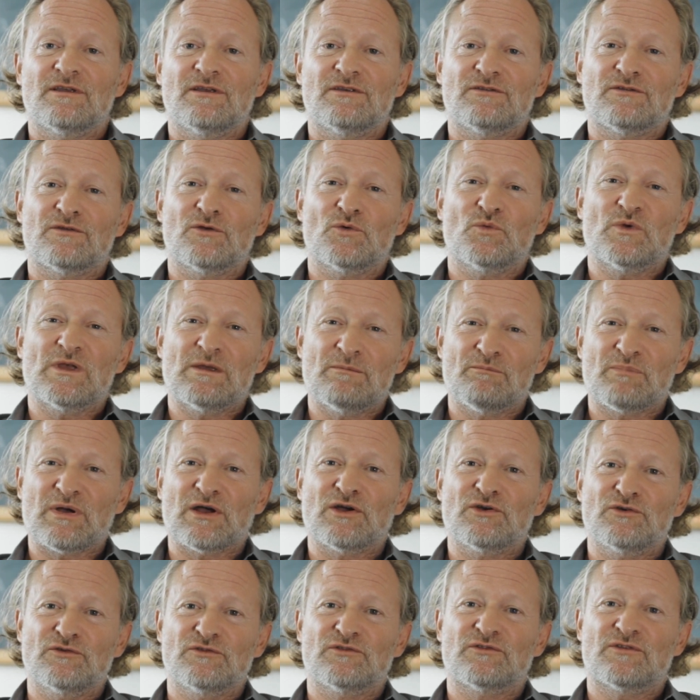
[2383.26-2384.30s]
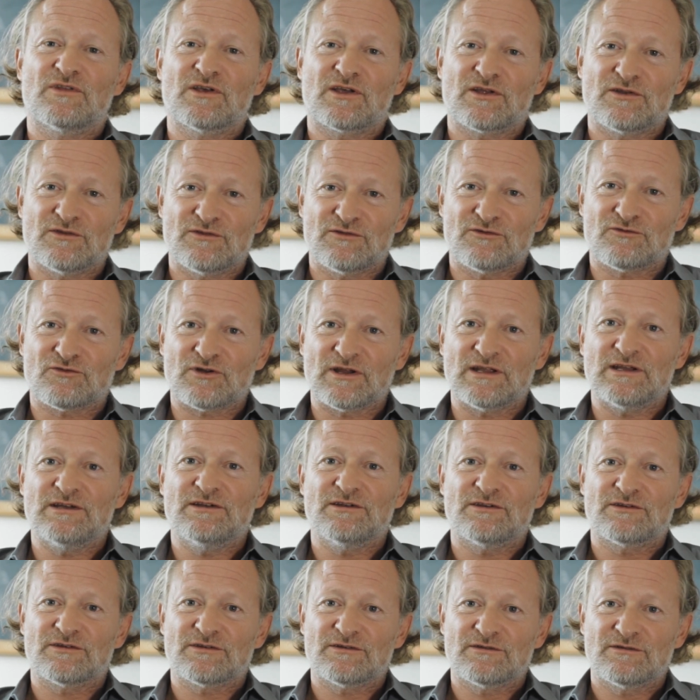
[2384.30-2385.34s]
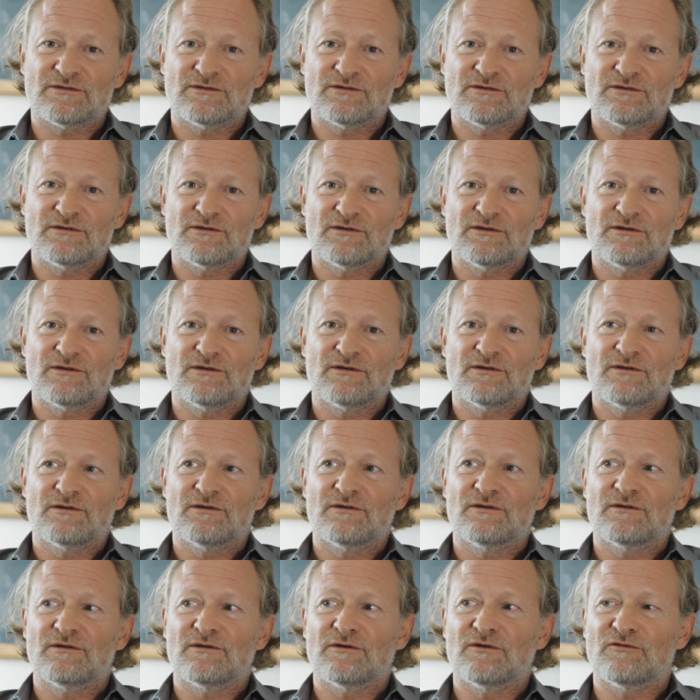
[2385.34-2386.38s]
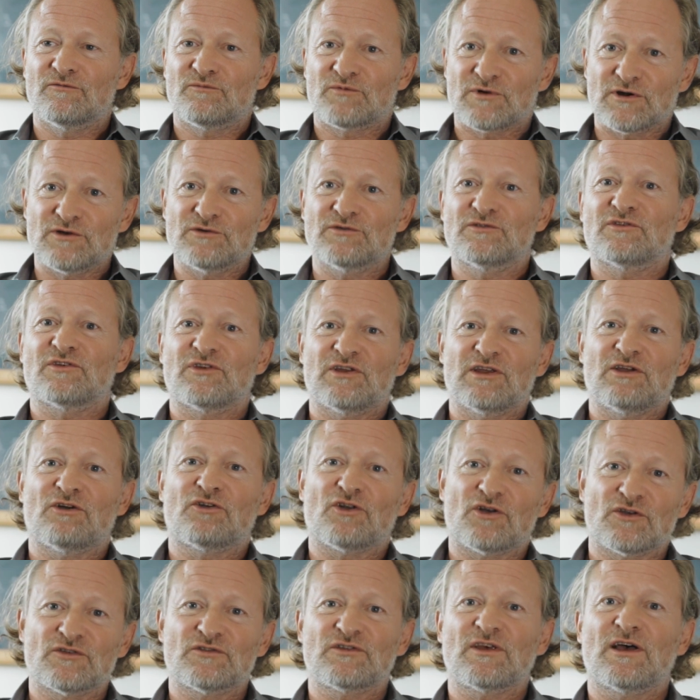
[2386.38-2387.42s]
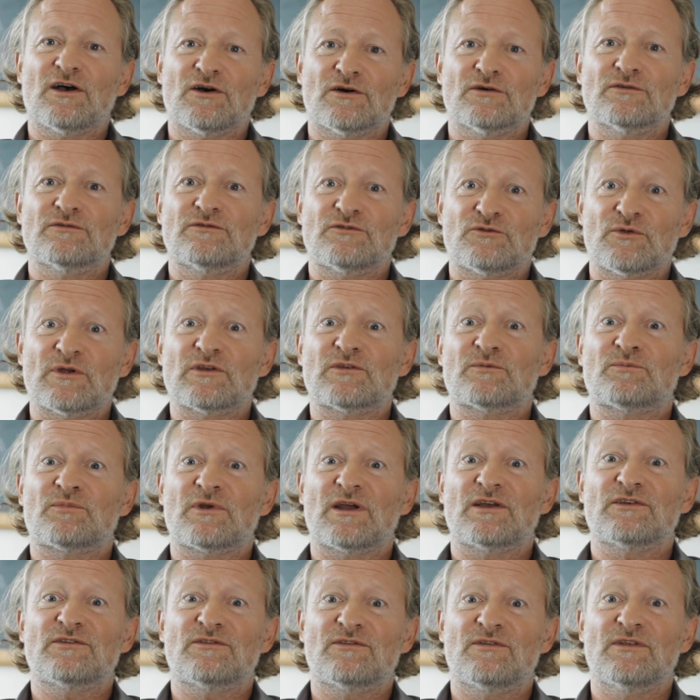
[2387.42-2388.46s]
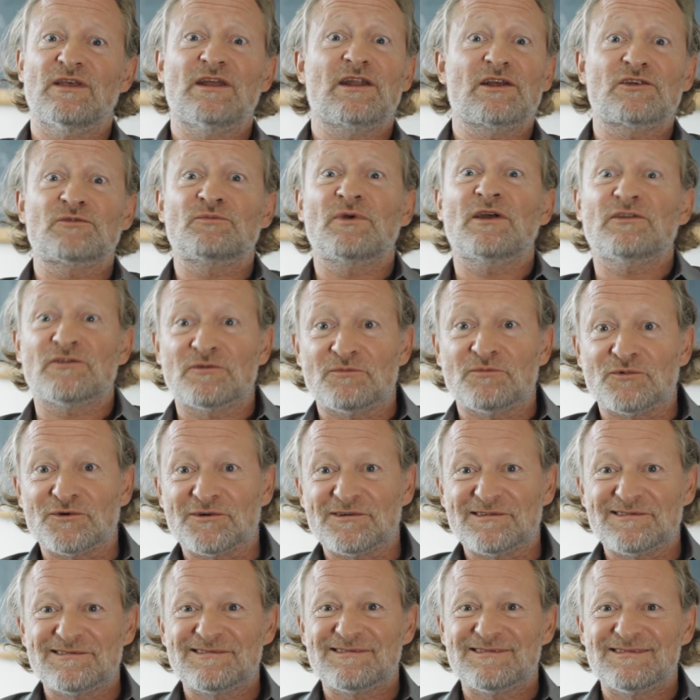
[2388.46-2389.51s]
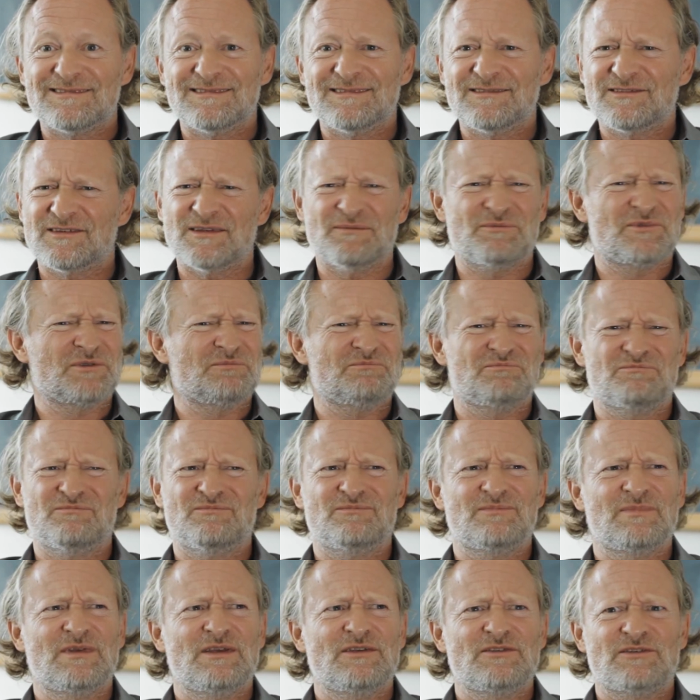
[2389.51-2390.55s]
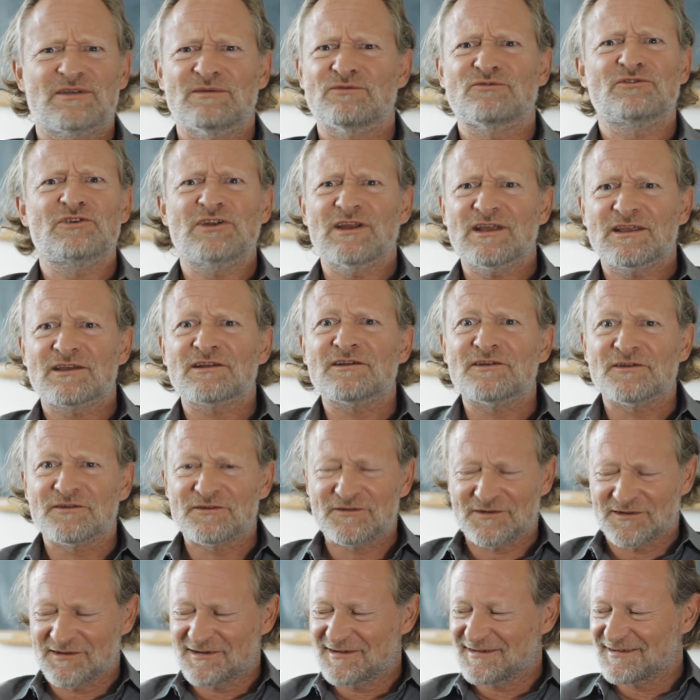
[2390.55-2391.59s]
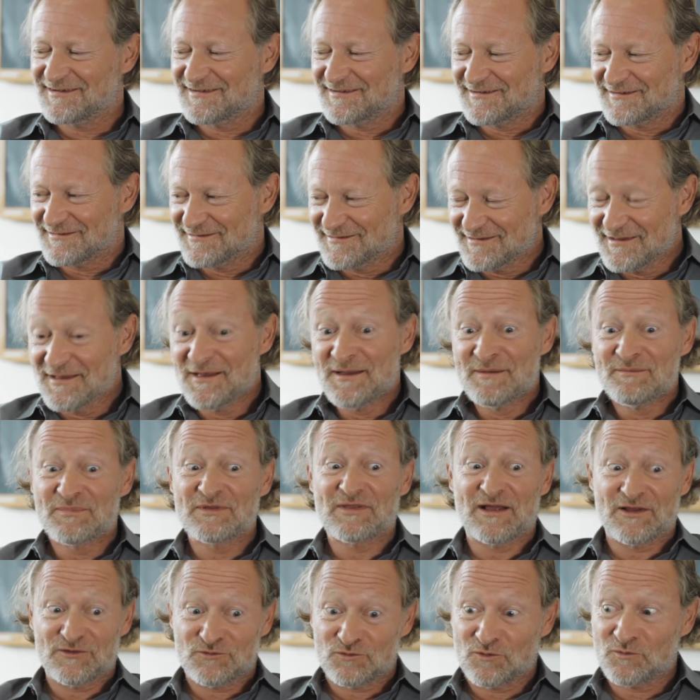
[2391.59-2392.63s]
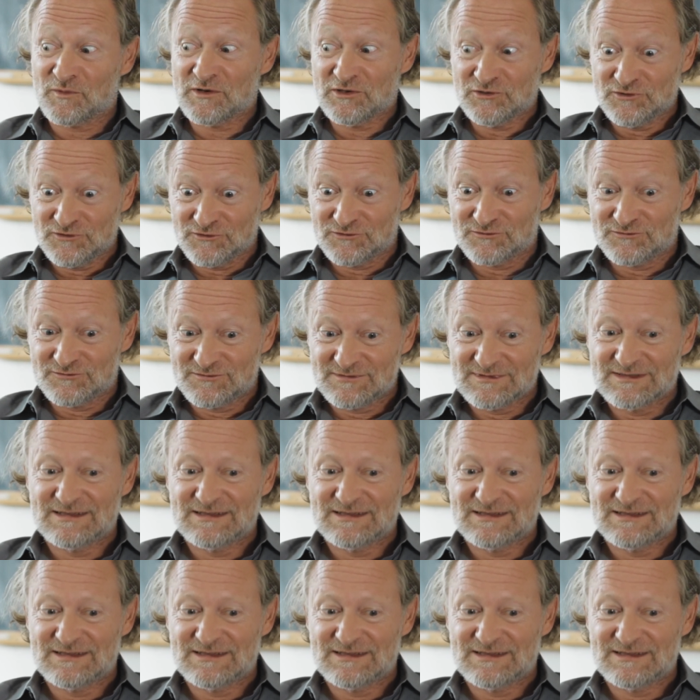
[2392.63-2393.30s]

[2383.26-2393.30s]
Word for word: is that we impose the constraint of prosody on ourselves to express the inexpressible. It seems, it seems ridiculous, you know? But that's what we do.